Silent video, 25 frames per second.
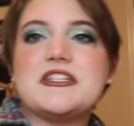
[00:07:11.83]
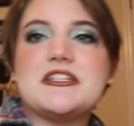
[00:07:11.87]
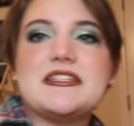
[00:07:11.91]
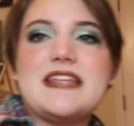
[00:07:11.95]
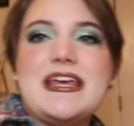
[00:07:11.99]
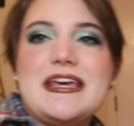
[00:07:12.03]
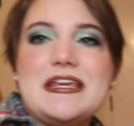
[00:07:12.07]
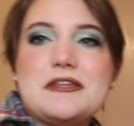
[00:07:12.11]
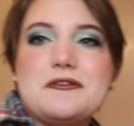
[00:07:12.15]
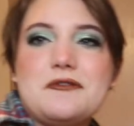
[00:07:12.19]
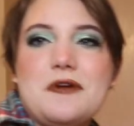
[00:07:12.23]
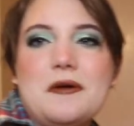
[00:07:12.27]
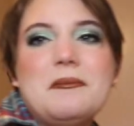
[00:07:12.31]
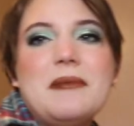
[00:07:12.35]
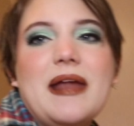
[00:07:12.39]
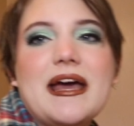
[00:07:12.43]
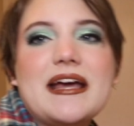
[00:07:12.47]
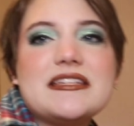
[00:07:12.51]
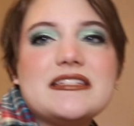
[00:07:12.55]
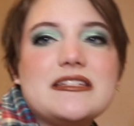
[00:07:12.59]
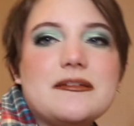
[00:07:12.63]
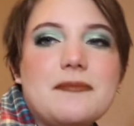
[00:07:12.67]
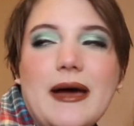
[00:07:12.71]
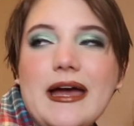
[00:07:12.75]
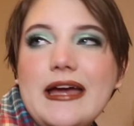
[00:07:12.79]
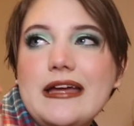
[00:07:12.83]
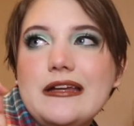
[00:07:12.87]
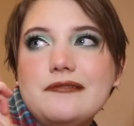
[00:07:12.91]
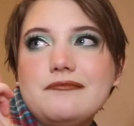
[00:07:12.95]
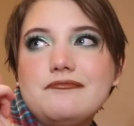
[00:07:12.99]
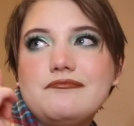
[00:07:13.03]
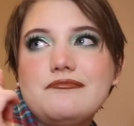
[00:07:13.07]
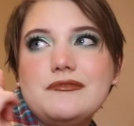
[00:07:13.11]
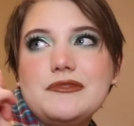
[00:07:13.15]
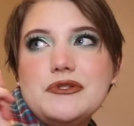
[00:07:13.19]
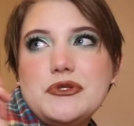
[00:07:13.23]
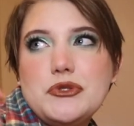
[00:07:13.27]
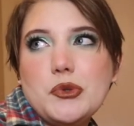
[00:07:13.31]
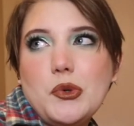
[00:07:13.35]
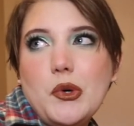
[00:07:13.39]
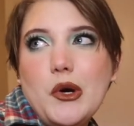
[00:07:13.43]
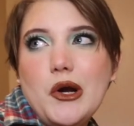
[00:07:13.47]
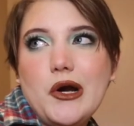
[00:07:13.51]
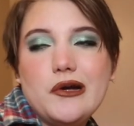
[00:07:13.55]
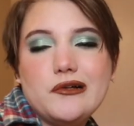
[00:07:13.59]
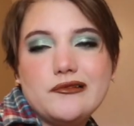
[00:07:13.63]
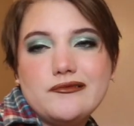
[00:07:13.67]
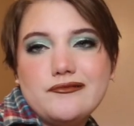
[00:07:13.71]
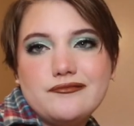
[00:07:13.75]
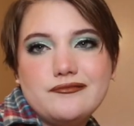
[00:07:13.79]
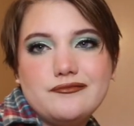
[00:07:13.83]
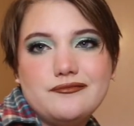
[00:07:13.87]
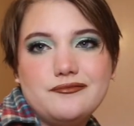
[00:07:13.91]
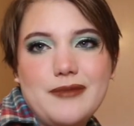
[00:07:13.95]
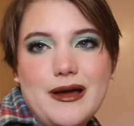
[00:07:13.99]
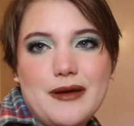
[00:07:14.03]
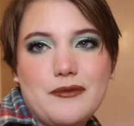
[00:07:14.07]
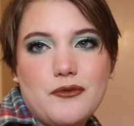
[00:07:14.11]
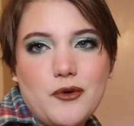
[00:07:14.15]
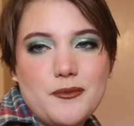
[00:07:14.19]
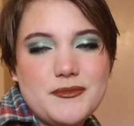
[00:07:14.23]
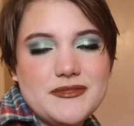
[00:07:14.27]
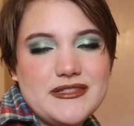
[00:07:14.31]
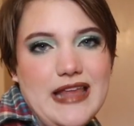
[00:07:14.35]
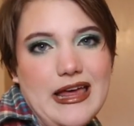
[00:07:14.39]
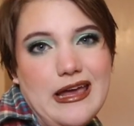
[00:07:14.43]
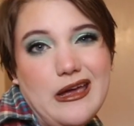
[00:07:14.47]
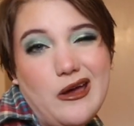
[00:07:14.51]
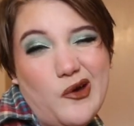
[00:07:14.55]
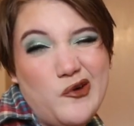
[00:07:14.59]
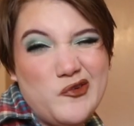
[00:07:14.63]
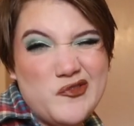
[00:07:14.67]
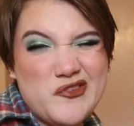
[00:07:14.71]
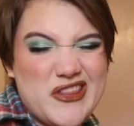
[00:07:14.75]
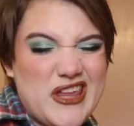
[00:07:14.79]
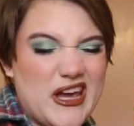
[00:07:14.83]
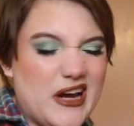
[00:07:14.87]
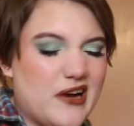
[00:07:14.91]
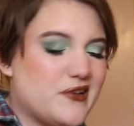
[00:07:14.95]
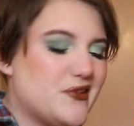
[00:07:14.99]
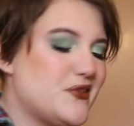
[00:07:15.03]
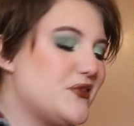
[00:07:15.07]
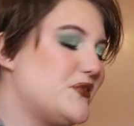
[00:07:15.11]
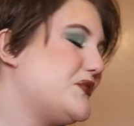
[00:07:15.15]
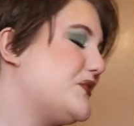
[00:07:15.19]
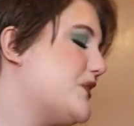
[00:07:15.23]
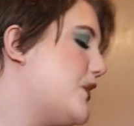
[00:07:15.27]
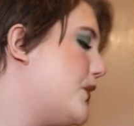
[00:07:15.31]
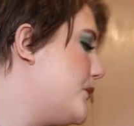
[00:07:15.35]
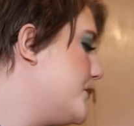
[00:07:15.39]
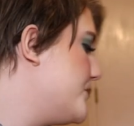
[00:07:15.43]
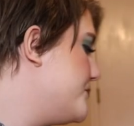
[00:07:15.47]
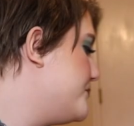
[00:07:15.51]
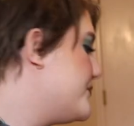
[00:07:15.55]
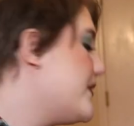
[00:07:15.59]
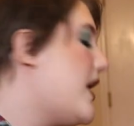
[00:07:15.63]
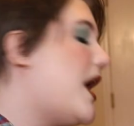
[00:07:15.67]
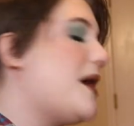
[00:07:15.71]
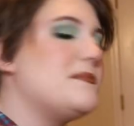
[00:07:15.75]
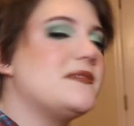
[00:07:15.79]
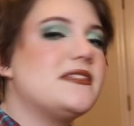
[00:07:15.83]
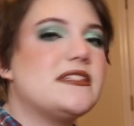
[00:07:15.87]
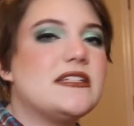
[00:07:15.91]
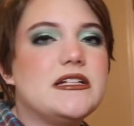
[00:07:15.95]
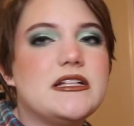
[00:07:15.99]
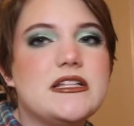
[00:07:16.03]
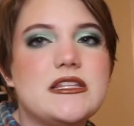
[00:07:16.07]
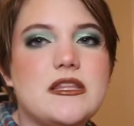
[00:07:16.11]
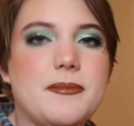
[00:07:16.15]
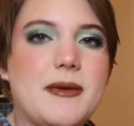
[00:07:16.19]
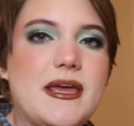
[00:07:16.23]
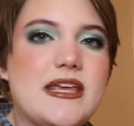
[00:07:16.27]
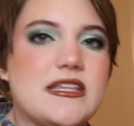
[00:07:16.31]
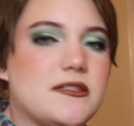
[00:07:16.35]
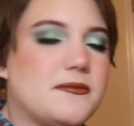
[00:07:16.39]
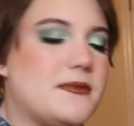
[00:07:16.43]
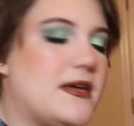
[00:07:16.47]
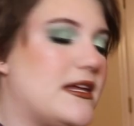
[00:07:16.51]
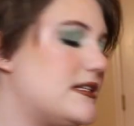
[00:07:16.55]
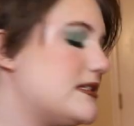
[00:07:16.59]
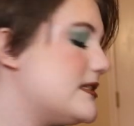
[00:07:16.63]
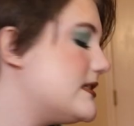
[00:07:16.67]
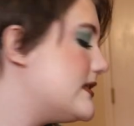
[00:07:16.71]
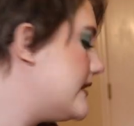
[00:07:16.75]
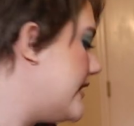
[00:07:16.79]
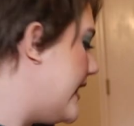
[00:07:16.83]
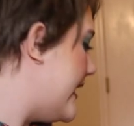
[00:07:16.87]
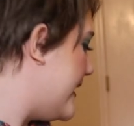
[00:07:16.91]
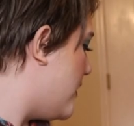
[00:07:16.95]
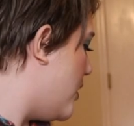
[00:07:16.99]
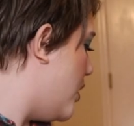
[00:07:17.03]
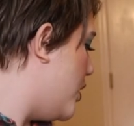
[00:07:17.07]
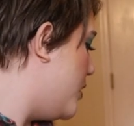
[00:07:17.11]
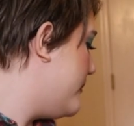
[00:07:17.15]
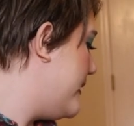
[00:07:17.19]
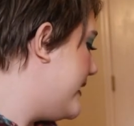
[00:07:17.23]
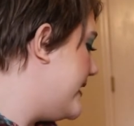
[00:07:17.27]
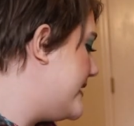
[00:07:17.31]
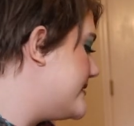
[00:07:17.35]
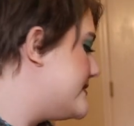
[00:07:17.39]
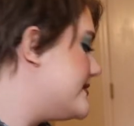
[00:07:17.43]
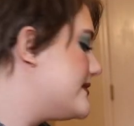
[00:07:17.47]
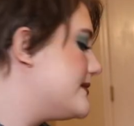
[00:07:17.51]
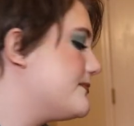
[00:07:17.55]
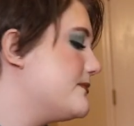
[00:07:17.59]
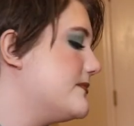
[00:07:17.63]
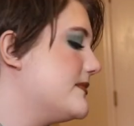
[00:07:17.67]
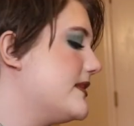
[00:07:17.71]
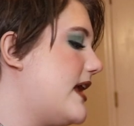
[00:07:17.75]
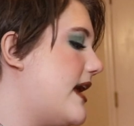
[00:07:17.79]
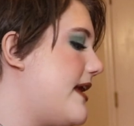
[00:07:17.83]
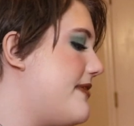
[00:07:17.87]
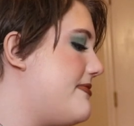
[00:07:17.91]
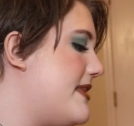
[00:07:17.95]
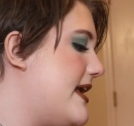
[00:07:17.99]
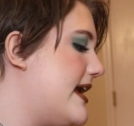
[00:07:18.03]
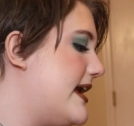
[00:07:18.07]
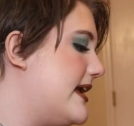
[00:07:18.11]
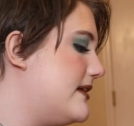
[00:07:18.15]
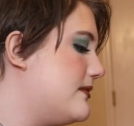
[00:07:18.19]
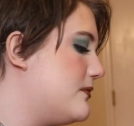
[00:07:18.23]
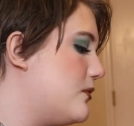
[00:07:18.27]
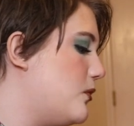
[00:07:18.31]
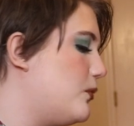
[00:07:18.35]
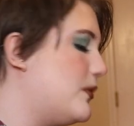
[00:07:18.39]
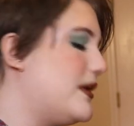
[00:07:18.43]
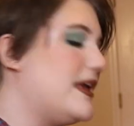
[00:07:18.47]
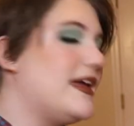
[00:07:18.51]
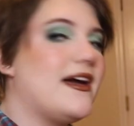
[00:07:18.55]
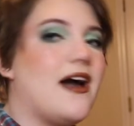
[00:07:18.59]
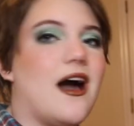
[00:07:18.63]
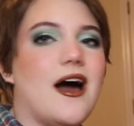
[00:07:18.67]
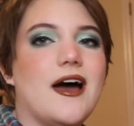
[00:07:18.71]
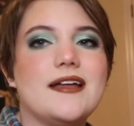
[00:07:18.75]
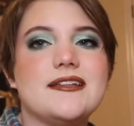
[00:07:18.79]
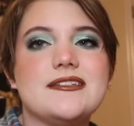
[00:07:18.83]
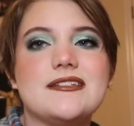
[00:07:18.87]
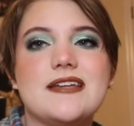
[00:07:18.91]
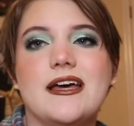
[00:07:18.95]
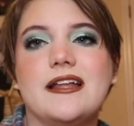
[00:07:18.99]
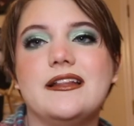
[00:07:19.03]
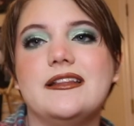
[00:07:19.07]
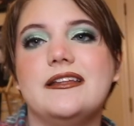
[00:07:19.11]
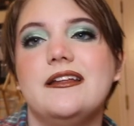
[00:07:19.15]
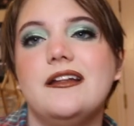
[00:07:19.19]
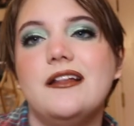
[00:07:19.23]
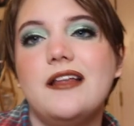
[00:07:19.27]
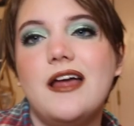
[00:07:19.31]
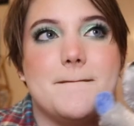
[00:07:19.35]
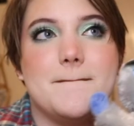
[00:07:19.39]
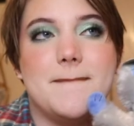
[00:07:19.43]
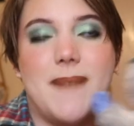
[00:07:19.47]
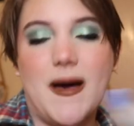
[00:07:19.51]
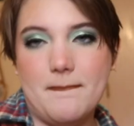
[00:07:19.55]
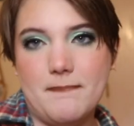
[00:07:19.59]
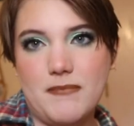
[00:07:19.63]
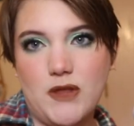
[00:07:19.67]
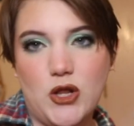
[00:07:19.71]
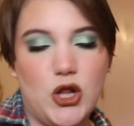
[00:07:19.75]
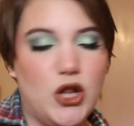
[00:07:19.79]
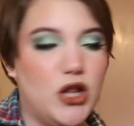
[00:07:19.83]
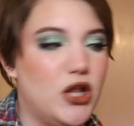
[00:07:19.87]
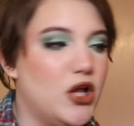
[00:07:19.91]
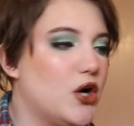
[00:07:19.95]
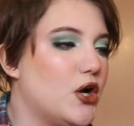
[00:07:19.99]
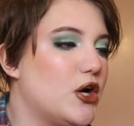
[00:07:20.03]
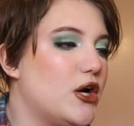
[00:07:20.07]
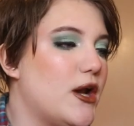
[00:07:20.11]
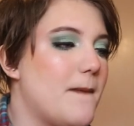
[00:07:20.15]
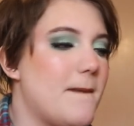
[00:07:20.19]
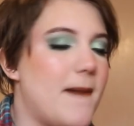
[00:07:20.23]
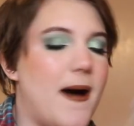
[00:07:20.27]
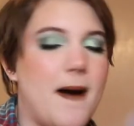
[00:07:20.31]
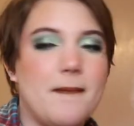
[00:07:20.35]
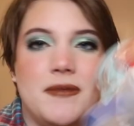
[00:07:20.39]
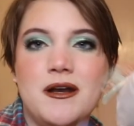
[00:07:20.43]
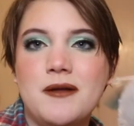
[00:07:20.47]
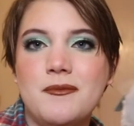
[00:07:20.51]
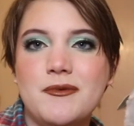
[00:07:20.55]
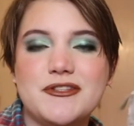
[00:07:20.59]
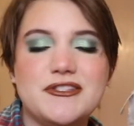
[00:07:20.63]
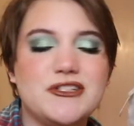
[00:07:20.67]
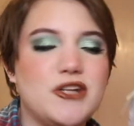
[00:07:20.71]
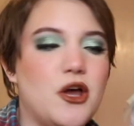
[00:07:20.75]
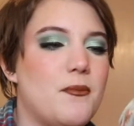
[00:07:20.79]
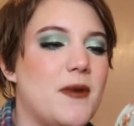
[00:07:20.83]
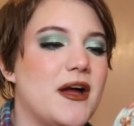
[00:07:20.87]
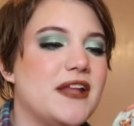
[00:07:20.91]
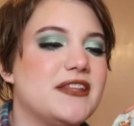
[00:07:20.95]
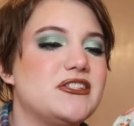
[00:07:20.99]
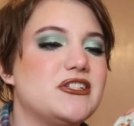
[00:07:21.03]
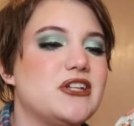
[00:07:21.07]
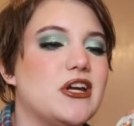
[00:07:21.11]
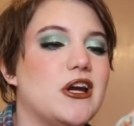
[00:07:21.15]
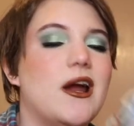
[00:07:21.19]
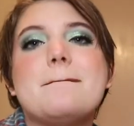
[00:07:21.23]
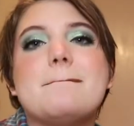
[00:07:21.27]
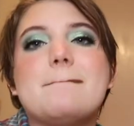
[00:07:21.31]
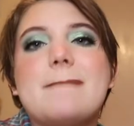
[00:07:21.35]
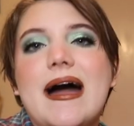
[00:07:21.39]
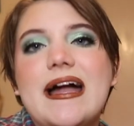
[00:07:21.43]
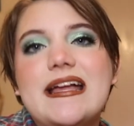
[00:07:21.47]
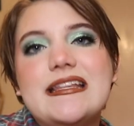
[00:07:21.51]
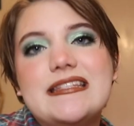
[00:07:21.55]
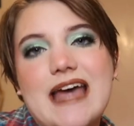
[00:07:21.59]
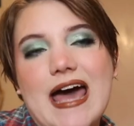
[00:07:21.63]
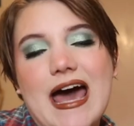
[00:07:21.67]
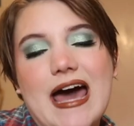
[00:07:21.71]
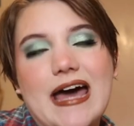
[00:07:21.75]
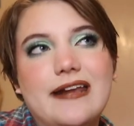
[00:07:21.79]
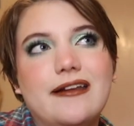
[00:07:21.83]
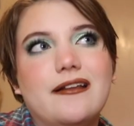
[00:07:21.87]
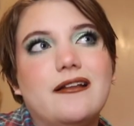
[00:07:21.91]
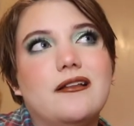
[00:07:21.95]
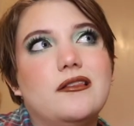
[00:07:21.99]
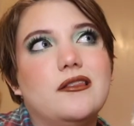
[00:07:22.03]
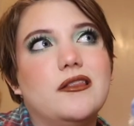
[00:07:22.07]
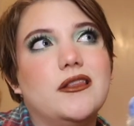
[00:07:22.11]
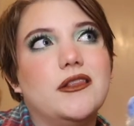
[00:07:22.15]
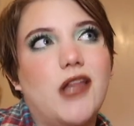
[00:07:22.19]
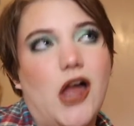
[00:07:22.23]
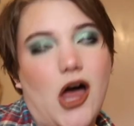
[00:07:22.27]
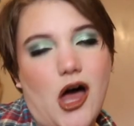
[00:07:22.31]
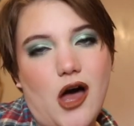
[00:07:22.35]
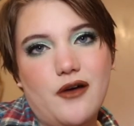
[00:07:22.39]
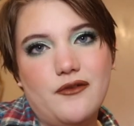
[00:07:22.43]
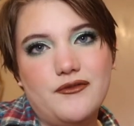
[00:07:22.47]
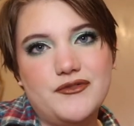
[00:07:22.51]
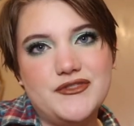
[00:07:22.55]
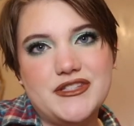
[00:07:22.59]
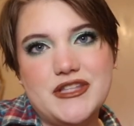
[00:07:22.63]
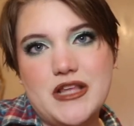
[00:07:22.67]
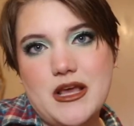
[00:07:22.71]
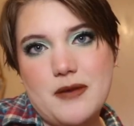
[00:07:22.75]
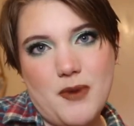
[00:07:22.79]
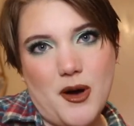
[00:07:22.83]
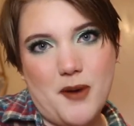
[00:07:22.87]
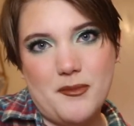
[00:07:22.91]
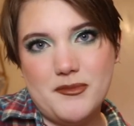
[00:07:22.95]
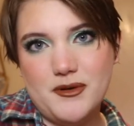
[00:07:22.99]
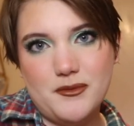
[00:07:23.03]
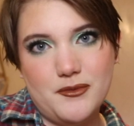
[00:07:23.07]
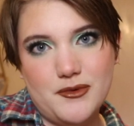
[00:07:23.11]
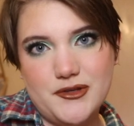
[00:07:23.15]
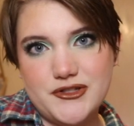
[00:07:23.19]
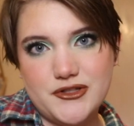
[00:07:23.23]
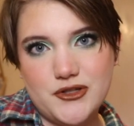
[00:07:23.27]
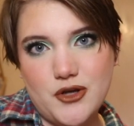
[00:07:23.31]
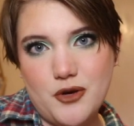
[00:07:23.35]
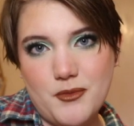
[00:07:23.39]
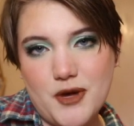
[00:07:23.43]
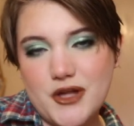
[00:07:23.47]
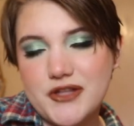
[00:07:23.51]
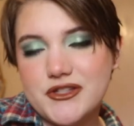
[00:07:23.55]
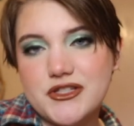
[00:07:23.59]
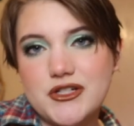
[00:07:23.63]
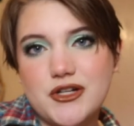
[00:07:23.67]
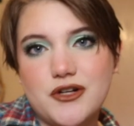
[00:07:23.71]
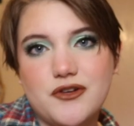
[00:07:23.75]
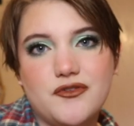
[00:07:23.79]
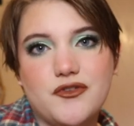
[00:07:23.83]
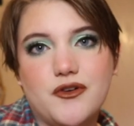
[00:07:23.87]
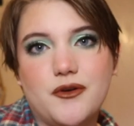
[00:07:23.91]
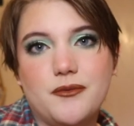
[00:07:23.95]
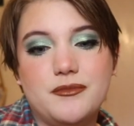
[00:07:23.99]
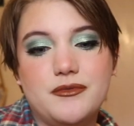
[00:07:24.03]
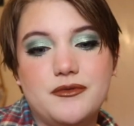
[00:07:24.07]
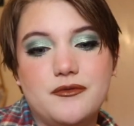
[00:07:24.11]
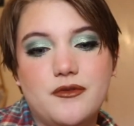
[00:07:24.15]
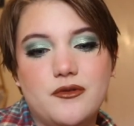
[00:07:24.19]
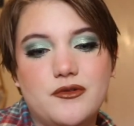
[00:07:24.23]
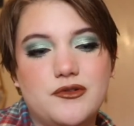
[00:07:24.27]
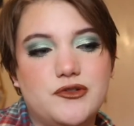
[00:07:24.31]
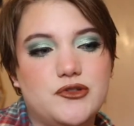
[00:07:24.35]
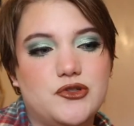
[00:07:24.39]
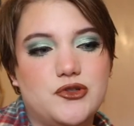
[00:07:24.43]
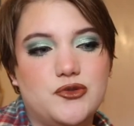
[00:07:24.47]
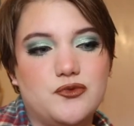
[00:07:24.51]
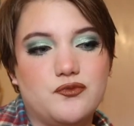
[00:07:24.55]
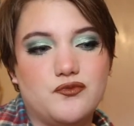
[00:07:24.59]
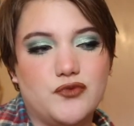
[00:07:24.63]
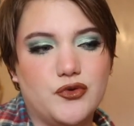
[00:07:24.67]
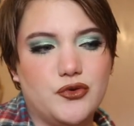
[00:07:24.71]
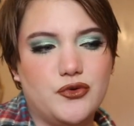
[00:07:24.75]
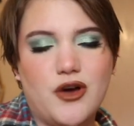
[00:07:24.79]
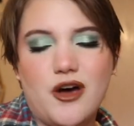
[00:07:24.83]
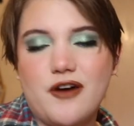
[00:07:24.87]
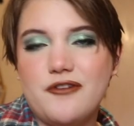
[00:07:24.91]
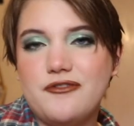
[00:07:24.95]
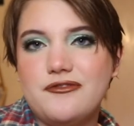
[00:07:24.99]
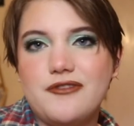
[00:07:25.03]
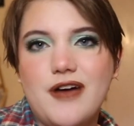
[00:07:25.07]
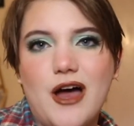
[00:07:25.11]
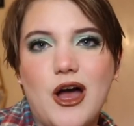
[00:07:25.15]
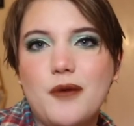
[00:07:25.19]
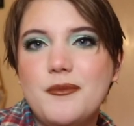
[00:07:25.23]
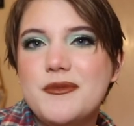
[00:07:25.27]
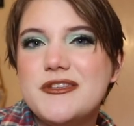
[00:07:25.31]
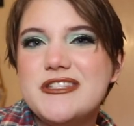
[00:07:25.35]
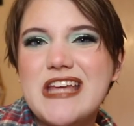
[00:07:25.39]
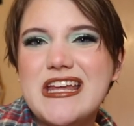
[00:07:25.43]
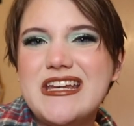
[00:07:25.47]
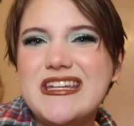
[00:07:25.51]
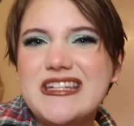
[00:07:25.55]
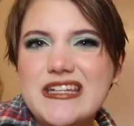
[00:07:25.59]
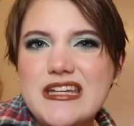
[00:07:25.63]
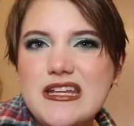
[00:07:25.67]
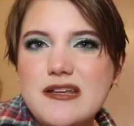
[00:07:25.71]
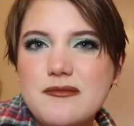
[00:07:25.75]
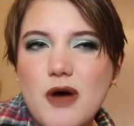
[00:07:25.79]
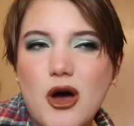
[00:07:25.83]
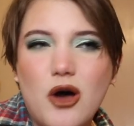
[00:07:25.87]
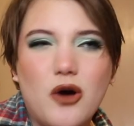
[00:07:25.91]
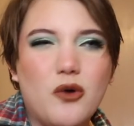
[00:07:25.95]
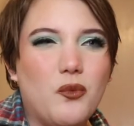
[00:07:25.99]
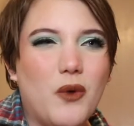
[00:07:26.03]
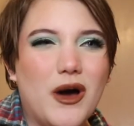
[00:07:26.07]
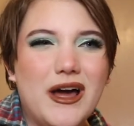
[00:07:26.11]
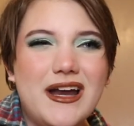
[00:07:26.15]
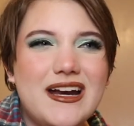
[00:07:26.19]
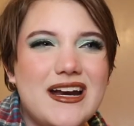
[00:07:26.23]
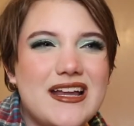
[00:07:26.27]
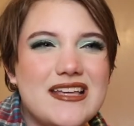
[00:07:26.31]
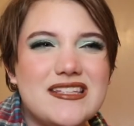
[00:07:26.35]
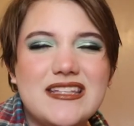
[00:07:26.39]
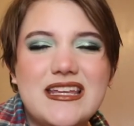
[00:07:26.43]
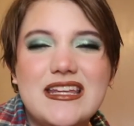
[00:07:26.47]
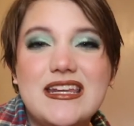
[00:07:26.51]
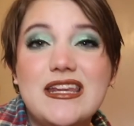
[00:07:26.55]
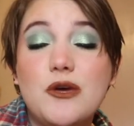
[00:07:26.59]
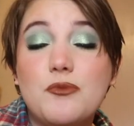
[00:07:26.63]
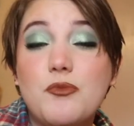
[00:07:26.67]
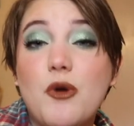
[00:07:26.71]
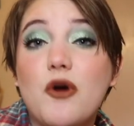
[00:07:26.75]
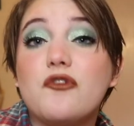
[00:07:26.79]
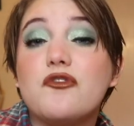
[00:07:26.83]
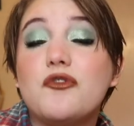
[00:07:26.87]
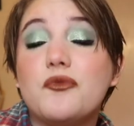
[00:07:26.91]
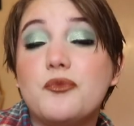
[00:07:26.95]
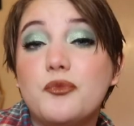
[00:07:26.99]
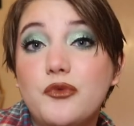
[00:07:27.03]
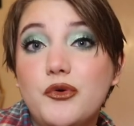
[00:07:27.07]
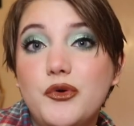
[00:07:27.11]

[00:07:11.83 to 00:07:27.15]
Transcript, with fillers: just like the room next to my door my room's like over there. So I'm still in the basement like always. And then we got a little Bumble or an Abominable Snow Monster. My dad loves the Abominable Snow Monster from Rudolph. I almost said Nemo. Why did I say Nemo? From